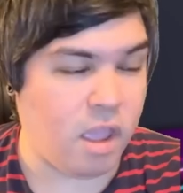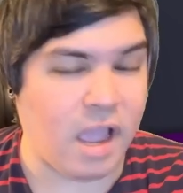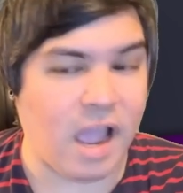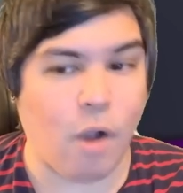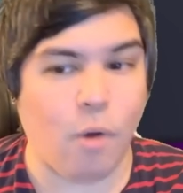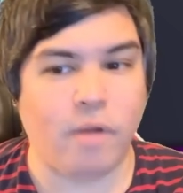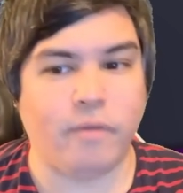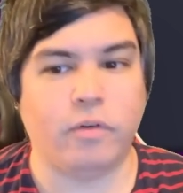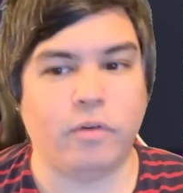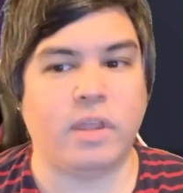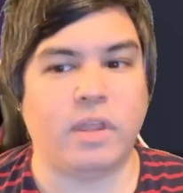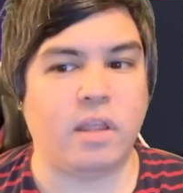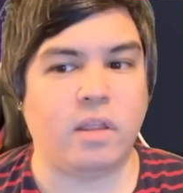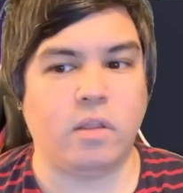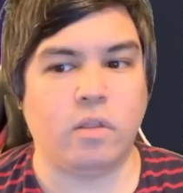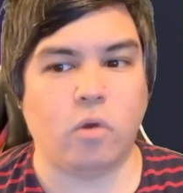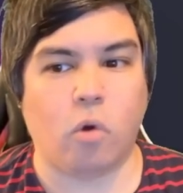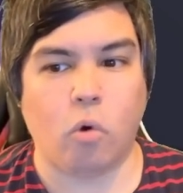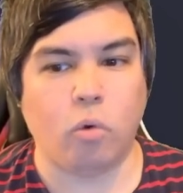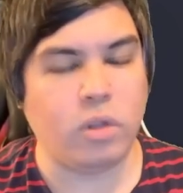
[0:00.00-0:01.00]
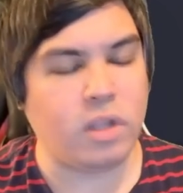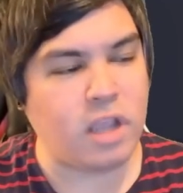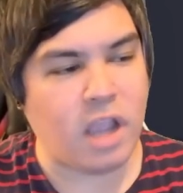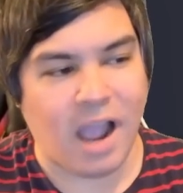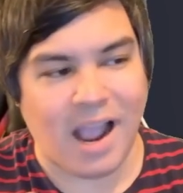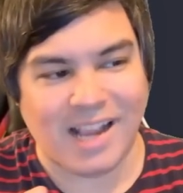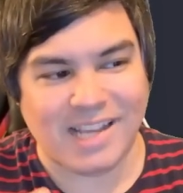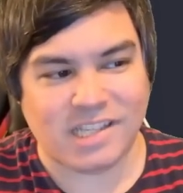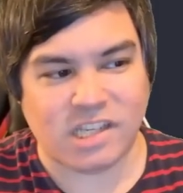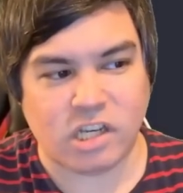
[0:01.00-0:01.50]
However, the only
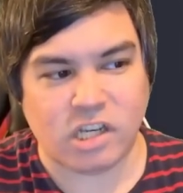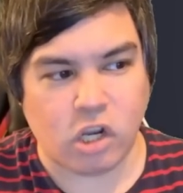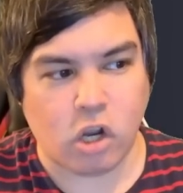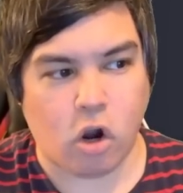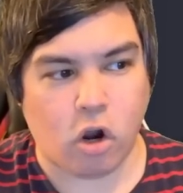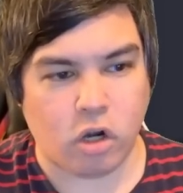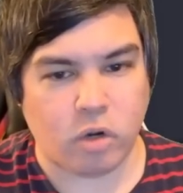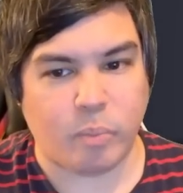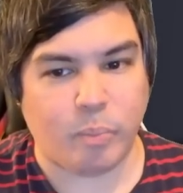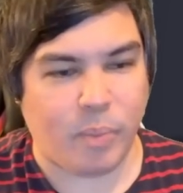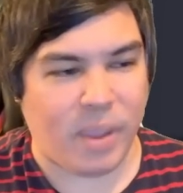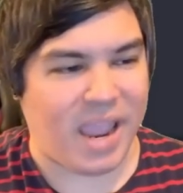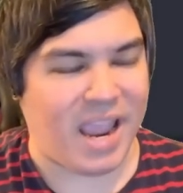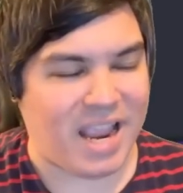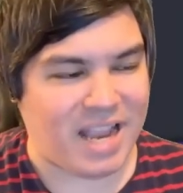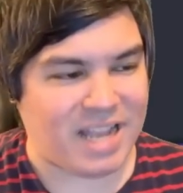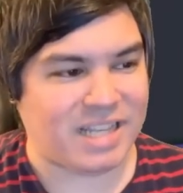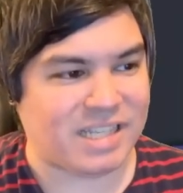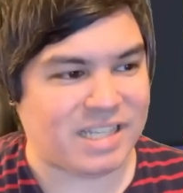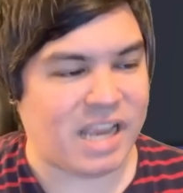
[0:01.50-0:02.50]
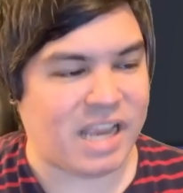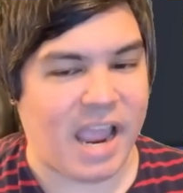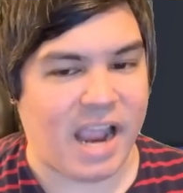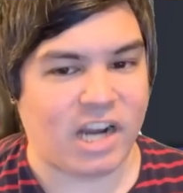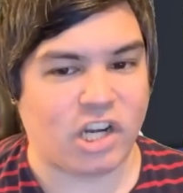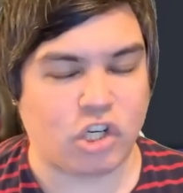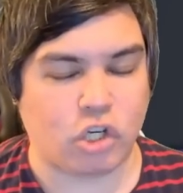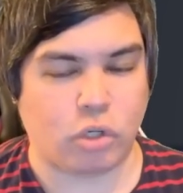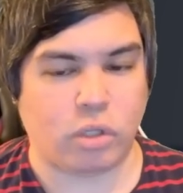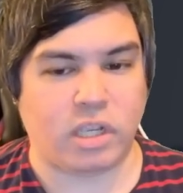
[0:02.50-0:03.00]
Isengard Banes
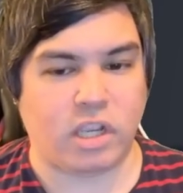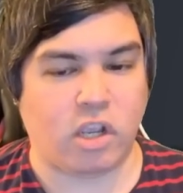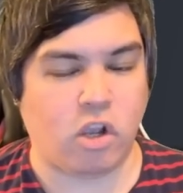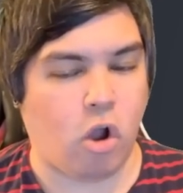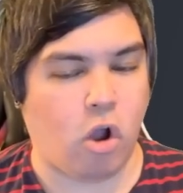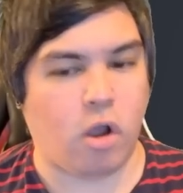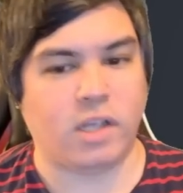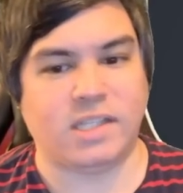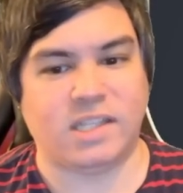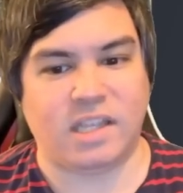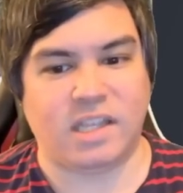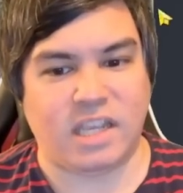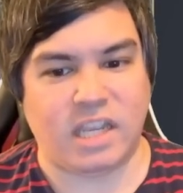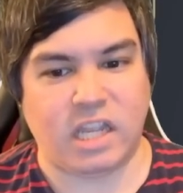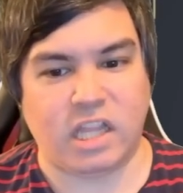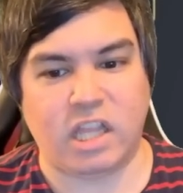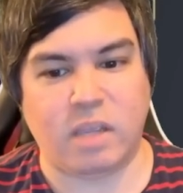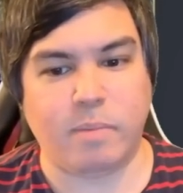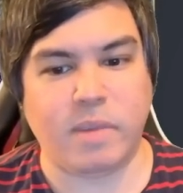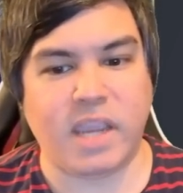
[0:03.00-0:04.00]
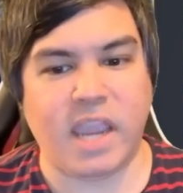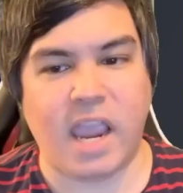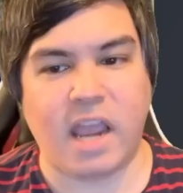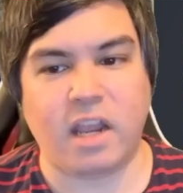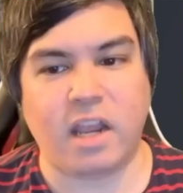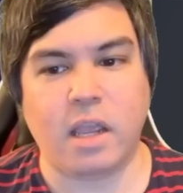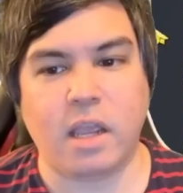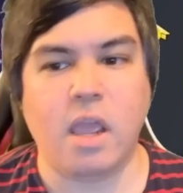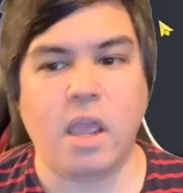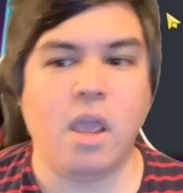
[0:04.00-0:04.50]
actually cause the healing
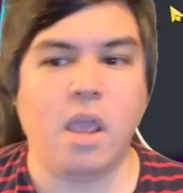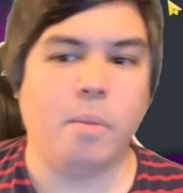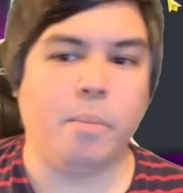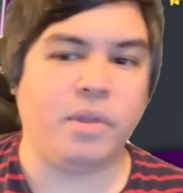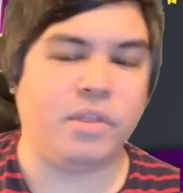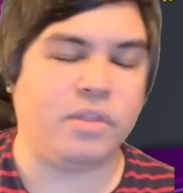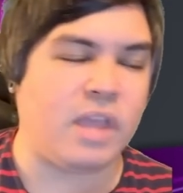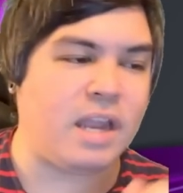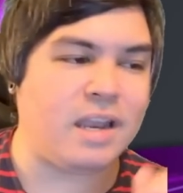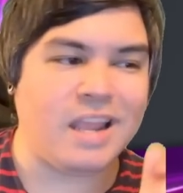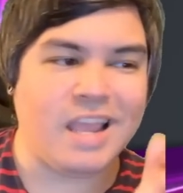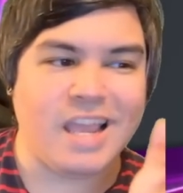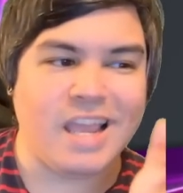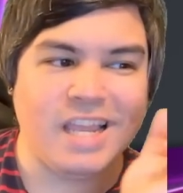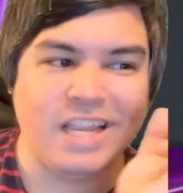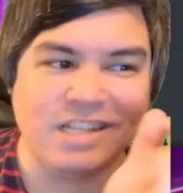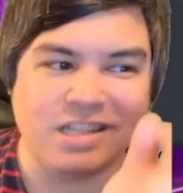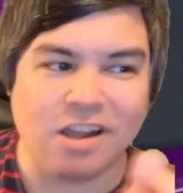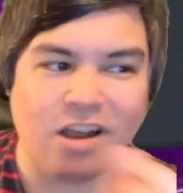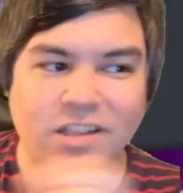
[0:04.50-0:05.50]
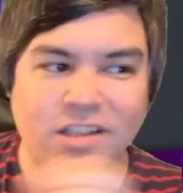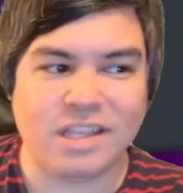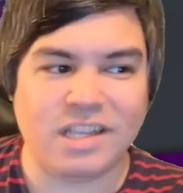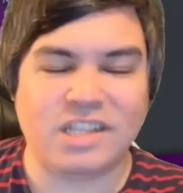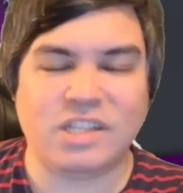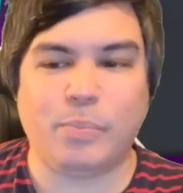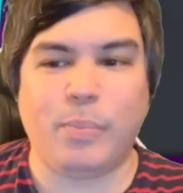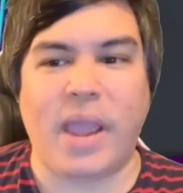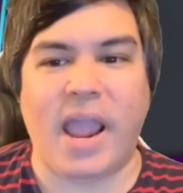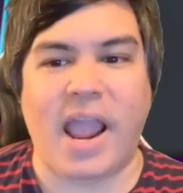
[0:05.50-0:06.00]
mechanic, but then he's got
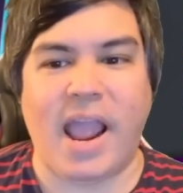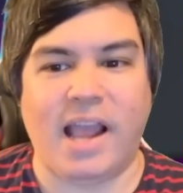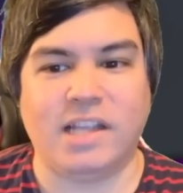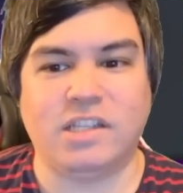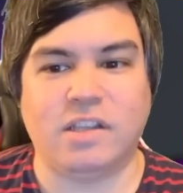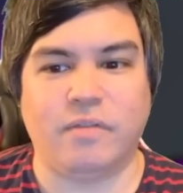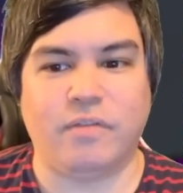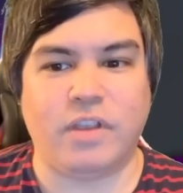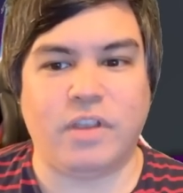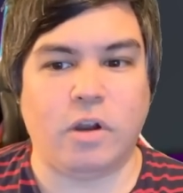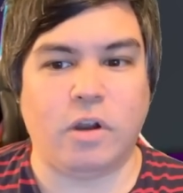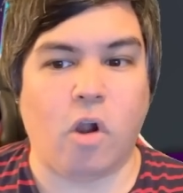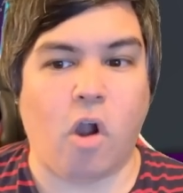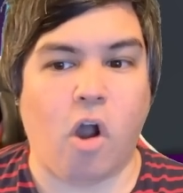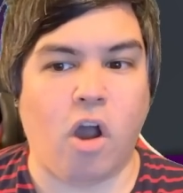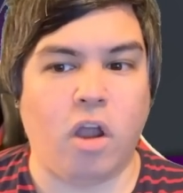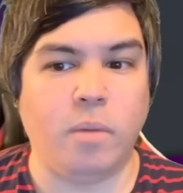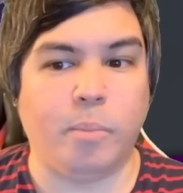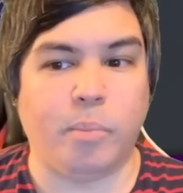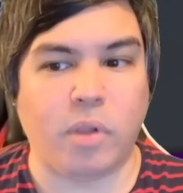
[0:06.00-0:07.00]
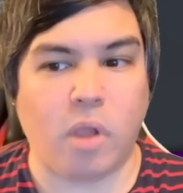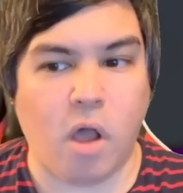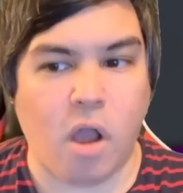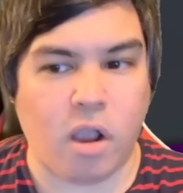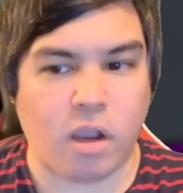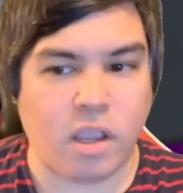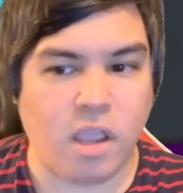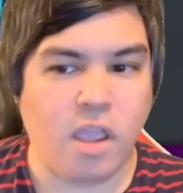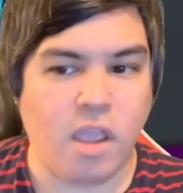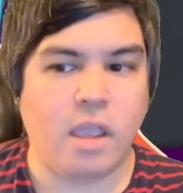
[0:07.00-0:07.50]
this passive here, on
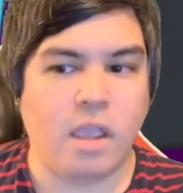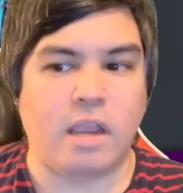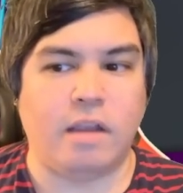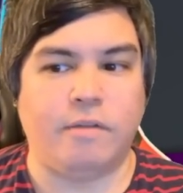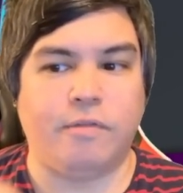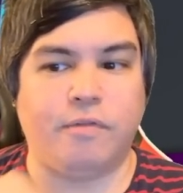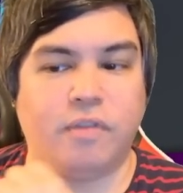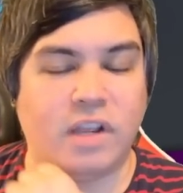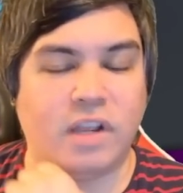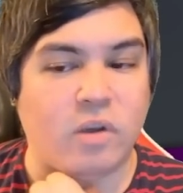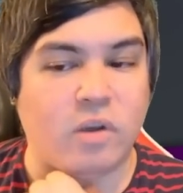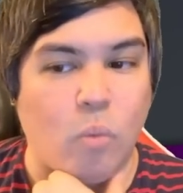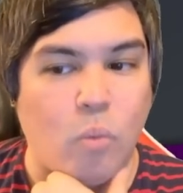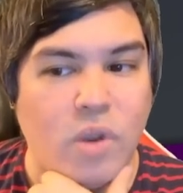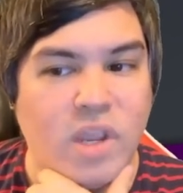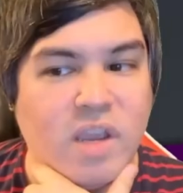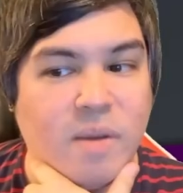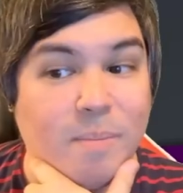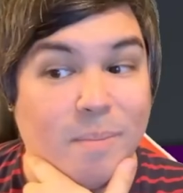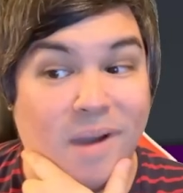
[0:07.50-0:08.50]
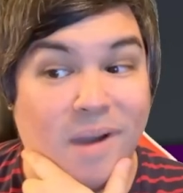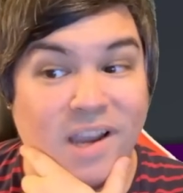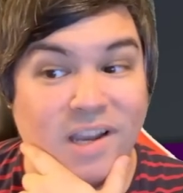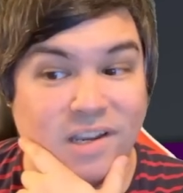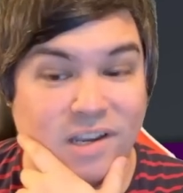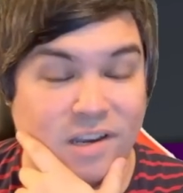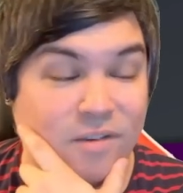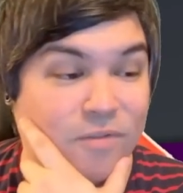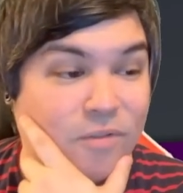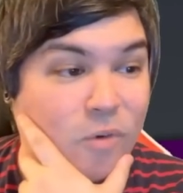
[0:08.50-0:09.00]
block, inflict
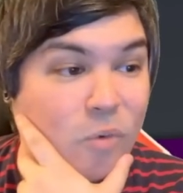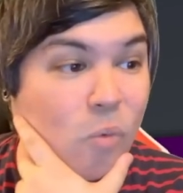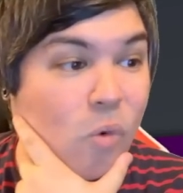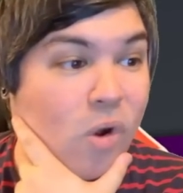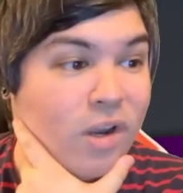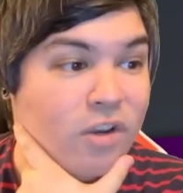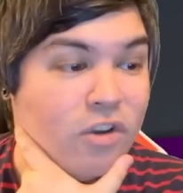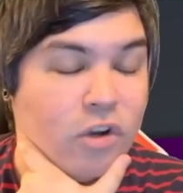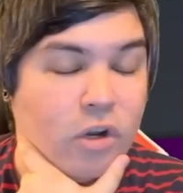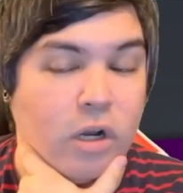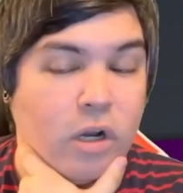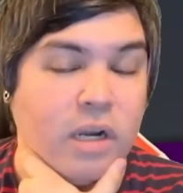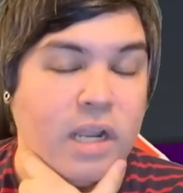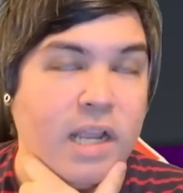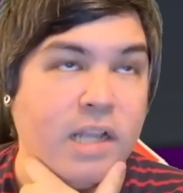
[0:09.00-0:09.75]
weak-minded for 1 turn.